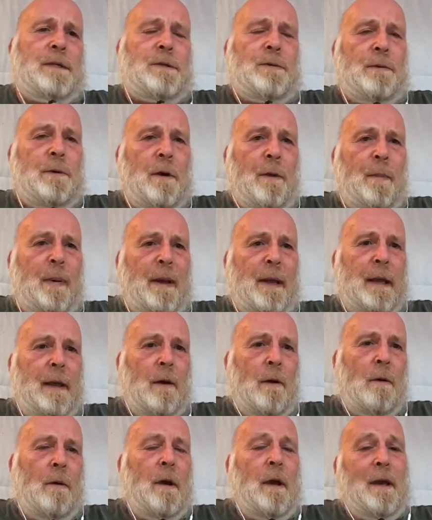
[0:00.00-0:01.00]
to an
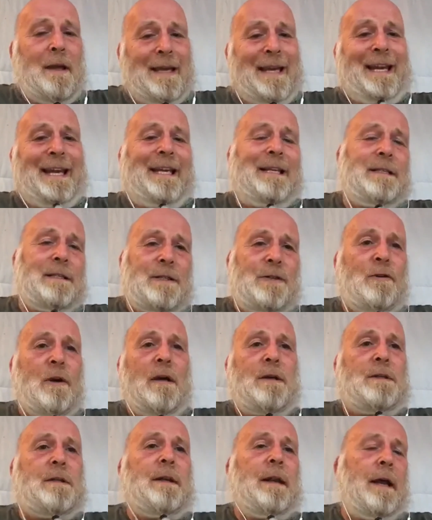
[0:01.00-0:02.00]
appeal, you need to
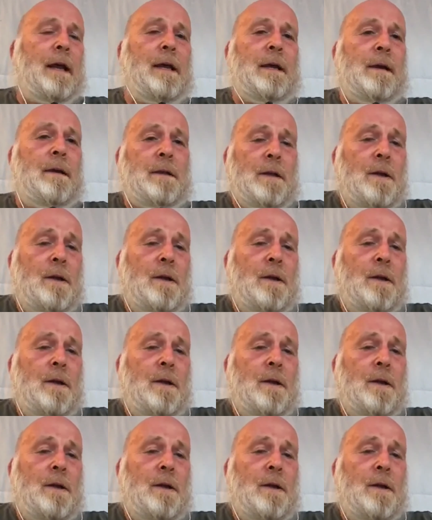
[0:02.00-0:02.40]
structure that.